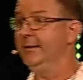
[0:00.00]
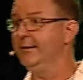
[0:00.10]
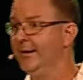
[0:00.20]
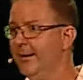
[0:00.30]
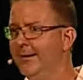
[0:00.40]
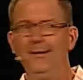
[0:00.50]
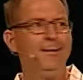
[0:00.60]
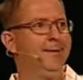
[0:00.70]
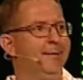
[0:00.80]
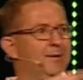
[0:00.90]
in there.
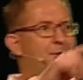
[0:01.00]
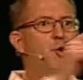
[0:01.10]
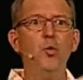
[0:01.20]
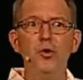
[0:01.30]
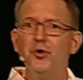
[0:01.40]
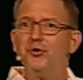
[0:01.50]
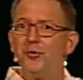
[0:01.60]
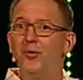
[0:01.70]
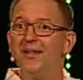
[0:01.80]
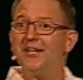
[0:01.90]
You, you should want to